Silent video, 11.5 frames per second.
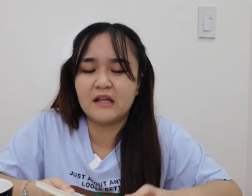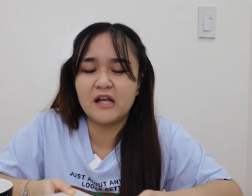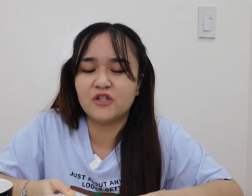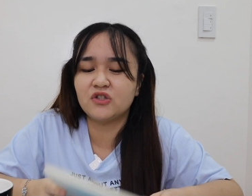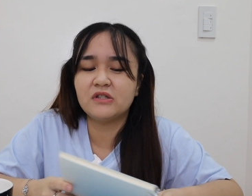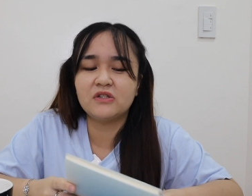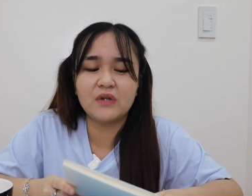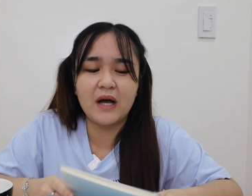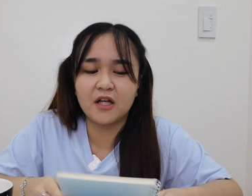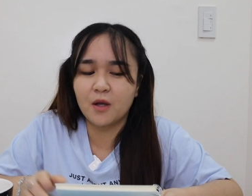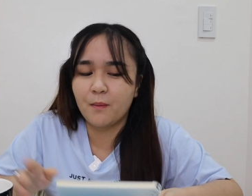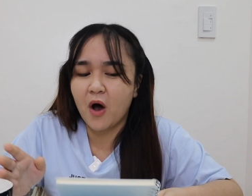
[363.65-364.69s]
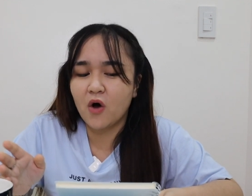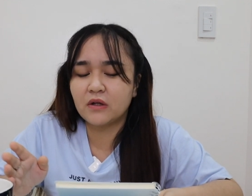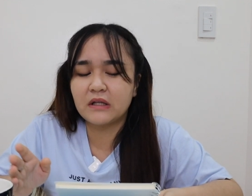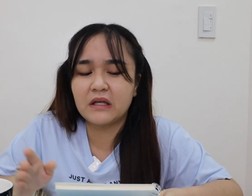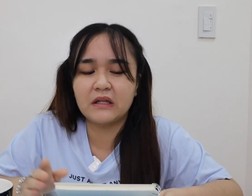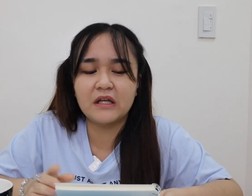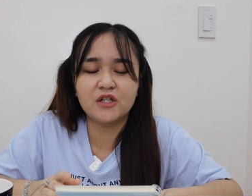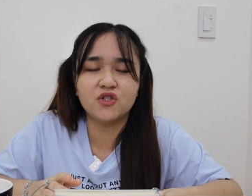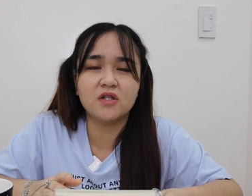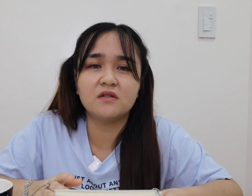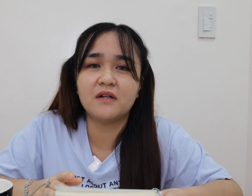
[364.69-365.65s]
and just write about it and
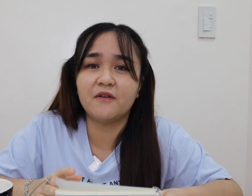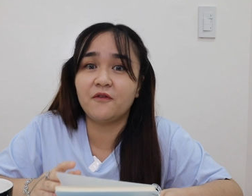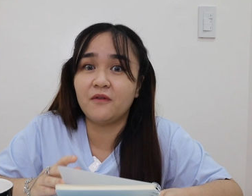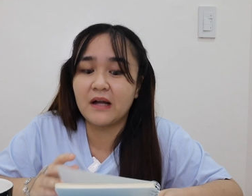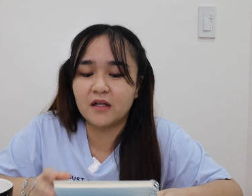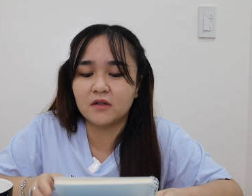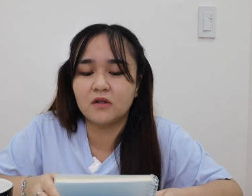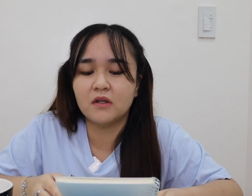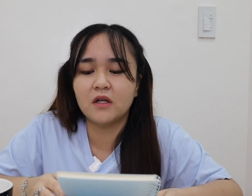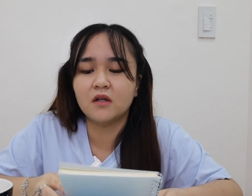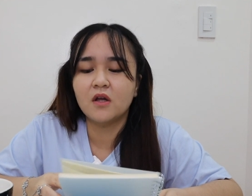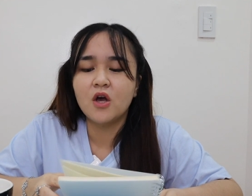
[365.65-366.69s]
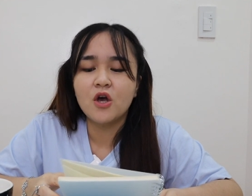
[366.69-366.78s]
just reflect on it.